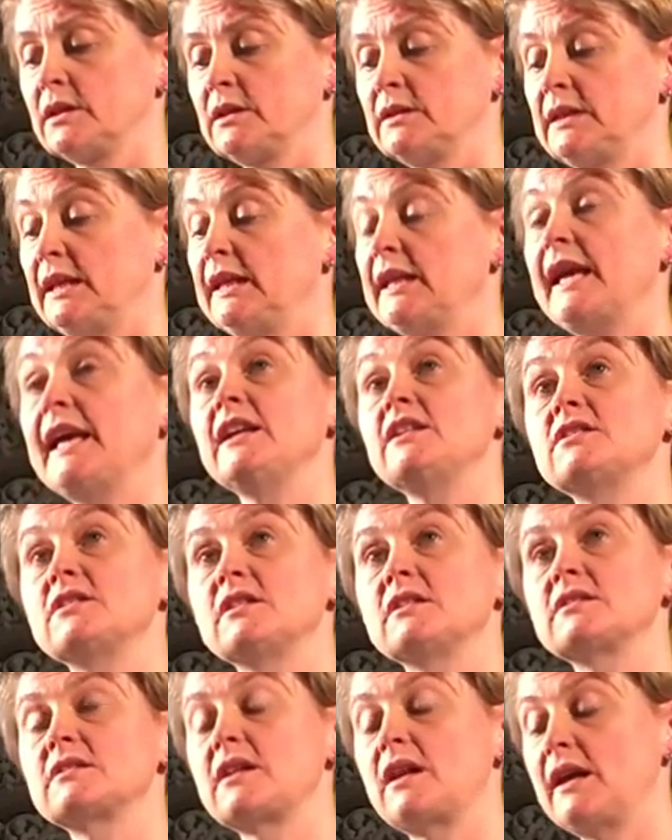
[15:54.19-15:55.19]

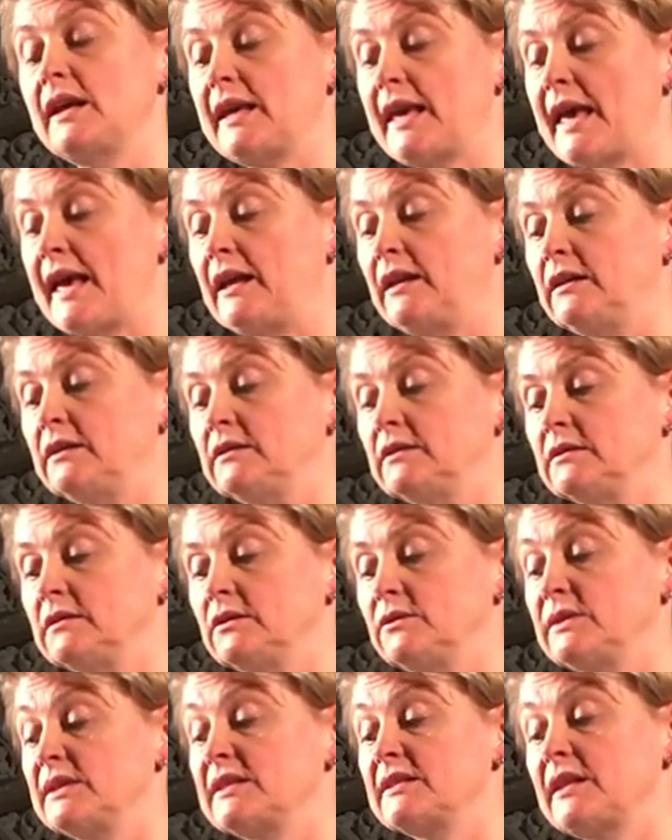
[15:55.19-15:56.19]
Teenagers like Helen,
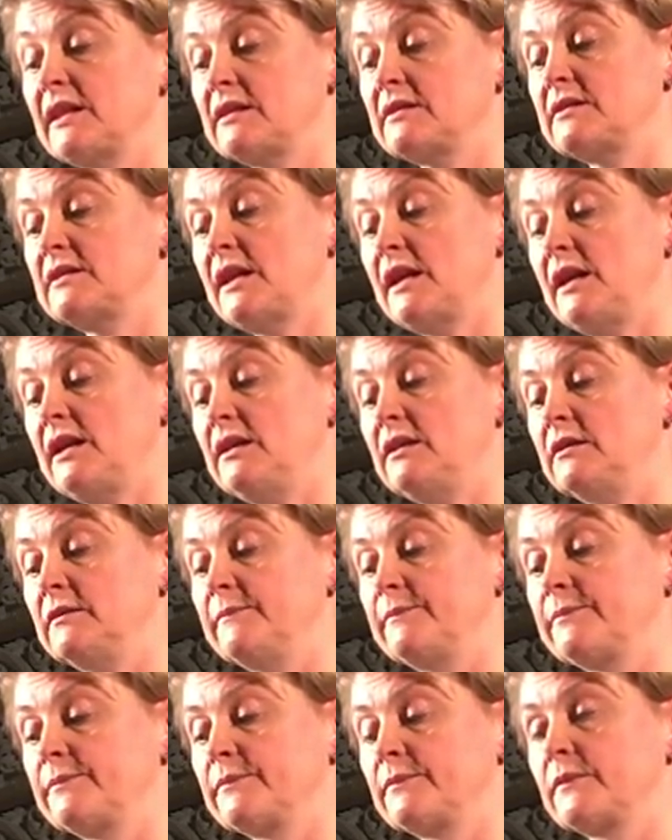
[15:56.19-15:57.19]
who's 16,
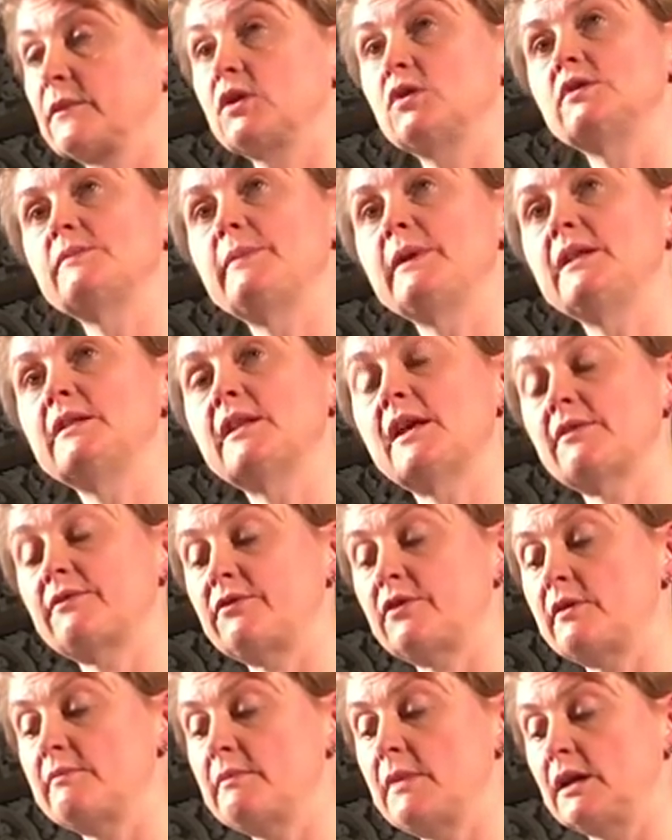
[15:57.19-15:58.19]
who's been there
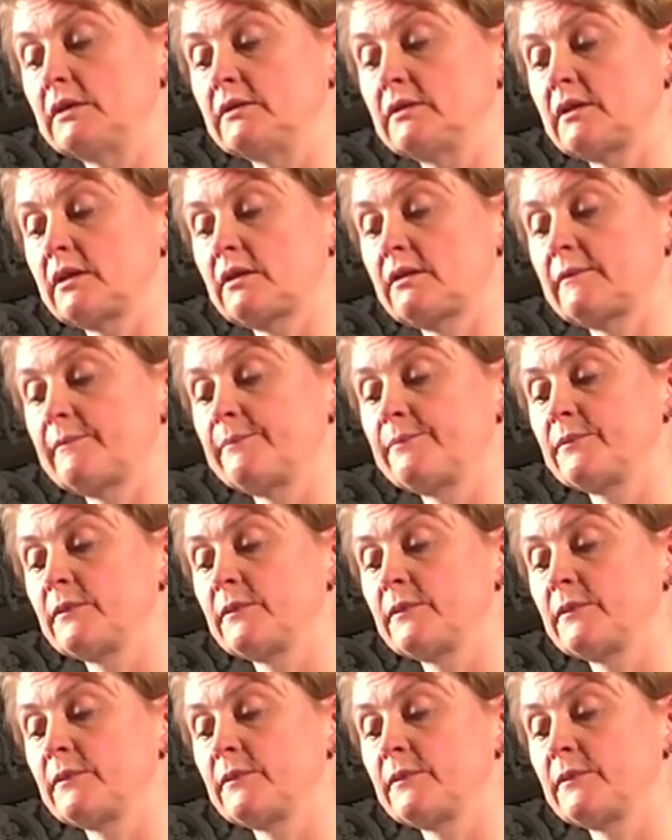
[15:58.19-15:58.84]
for a month.